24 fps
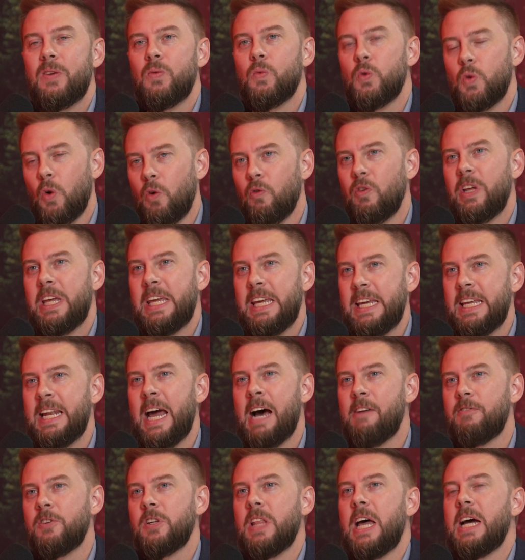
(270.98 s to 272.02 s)
sort of keen
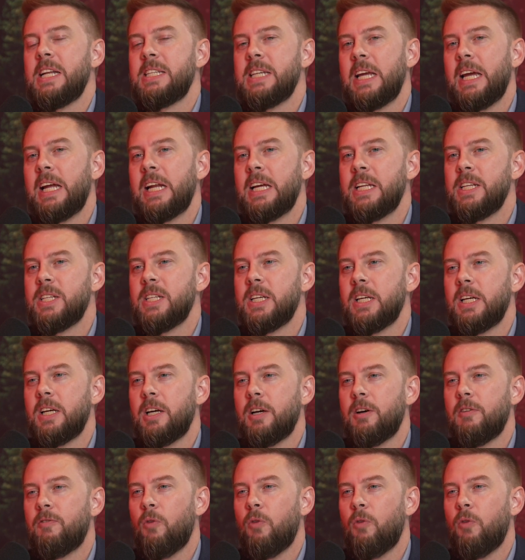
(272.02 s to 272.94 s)
after that to get into